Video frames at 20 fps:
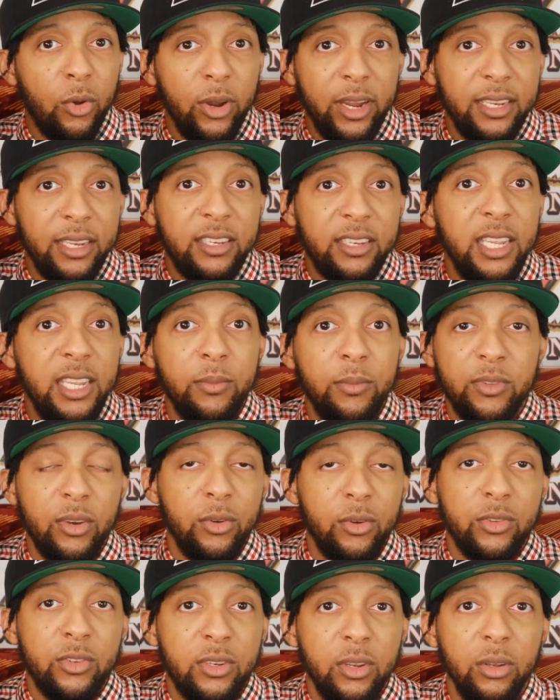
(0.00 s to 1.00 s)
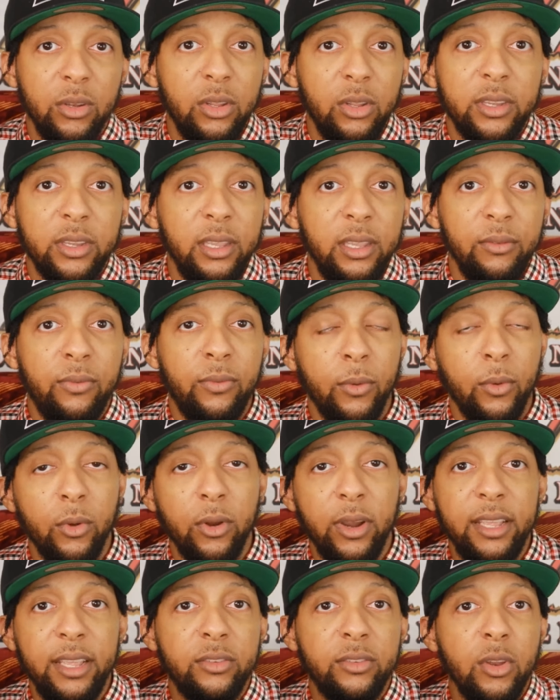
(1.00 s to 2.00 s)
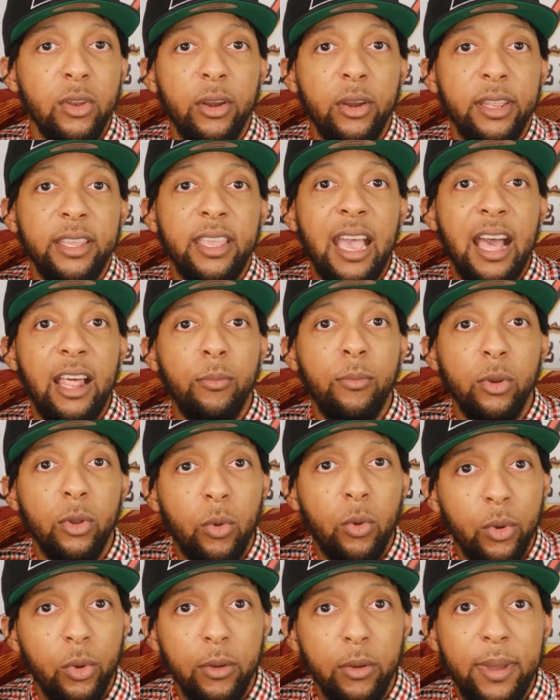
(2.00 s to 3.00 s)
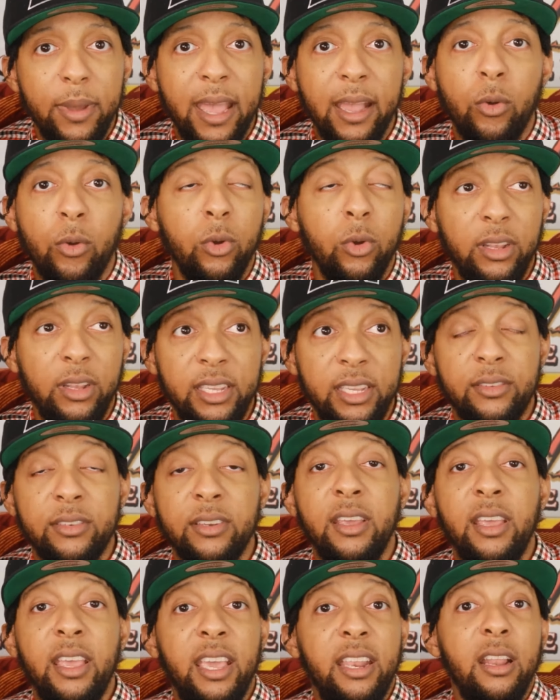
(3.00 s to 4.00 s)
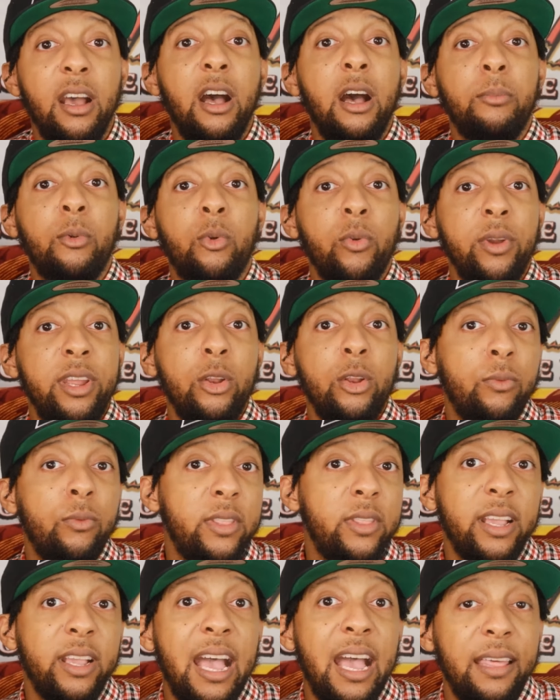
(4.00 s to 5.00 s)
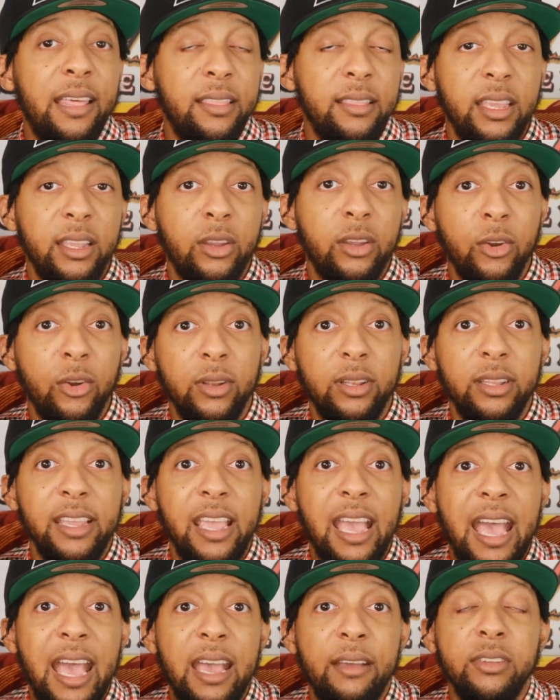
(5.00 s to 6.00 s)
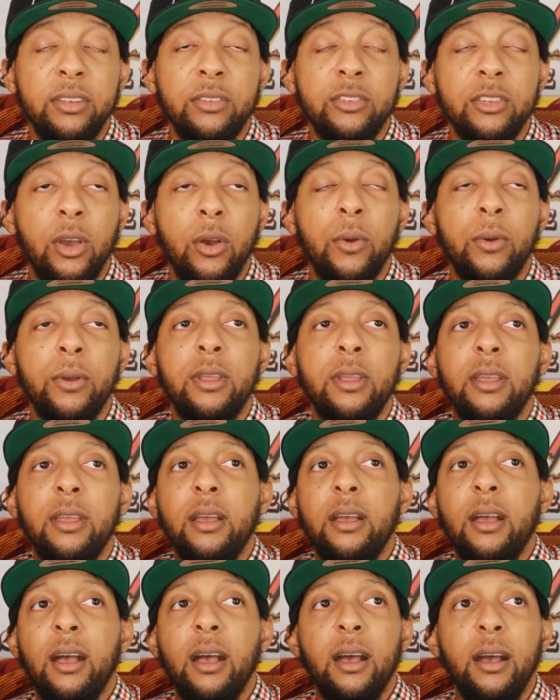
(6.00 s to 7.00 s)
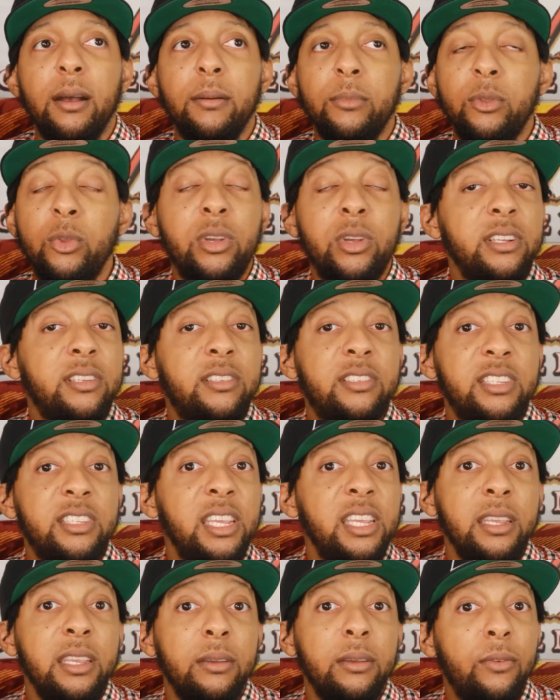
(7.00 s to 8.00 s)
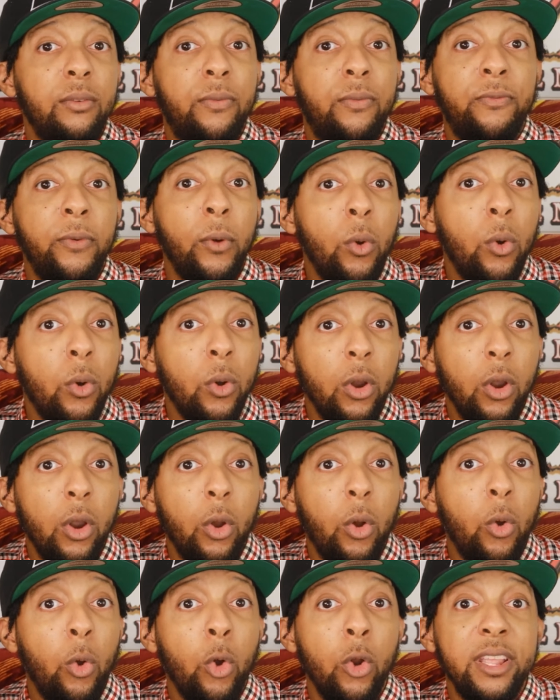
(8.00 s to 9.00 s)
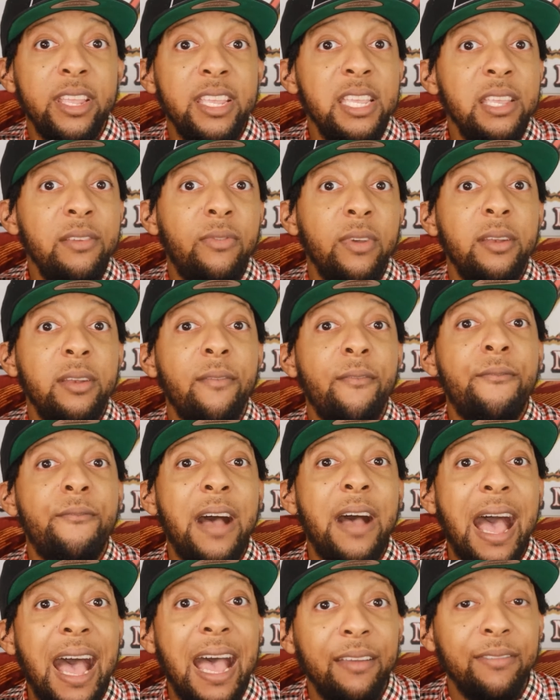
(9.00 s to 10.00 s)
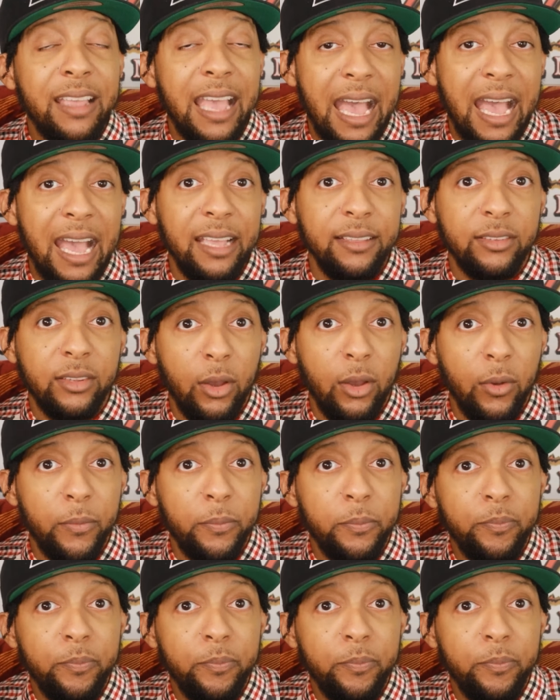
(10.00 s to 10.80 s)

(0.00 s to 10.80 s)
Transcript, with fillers: 8 teams that are still looking for a starting caliber quarterback, or at least an upgrade over the guy that they currently have. And so you could see 4 or even 5 guys go